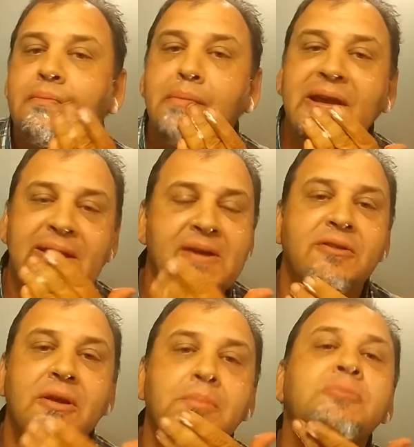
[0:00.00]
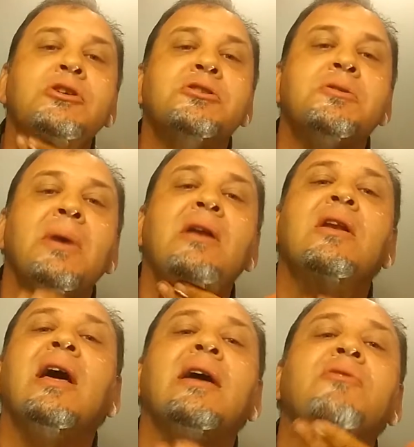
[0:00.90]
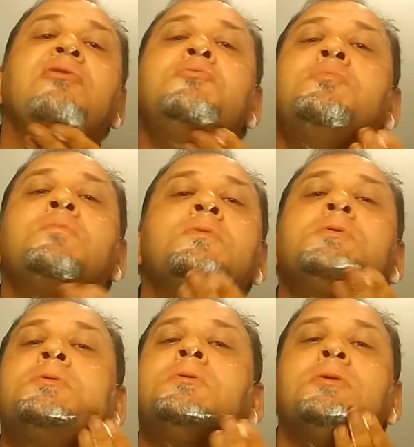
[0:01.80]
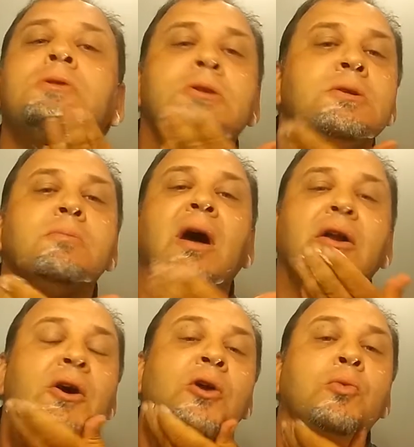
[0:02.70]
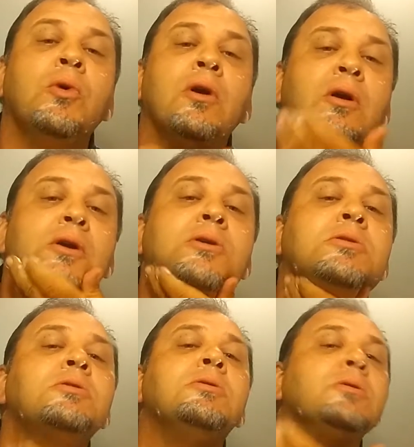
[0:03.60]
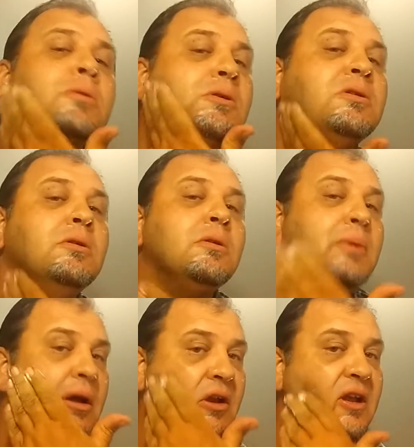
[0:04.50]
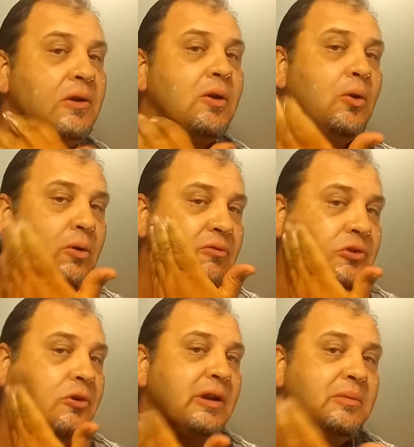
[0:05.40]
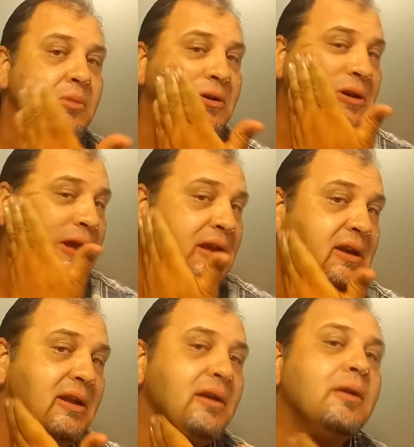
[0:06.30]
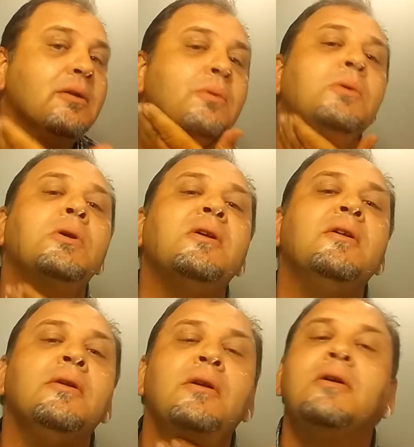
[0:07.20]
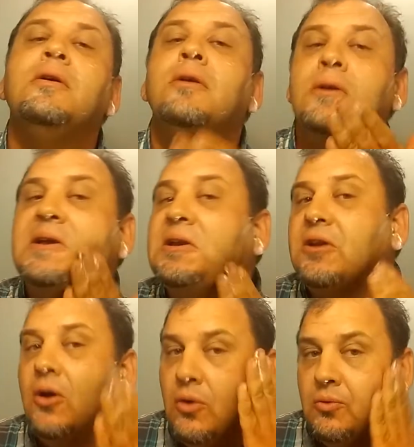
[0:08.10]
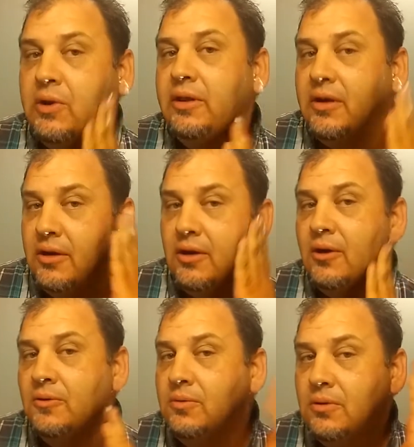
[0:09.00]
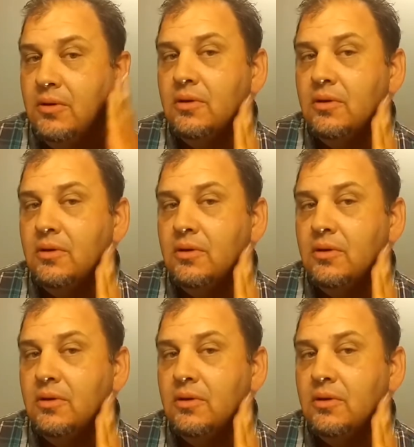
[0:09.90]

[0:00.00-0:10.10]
Many of them just about life, about hard work, about getting a hold of a dream and an idea and going with it, you know.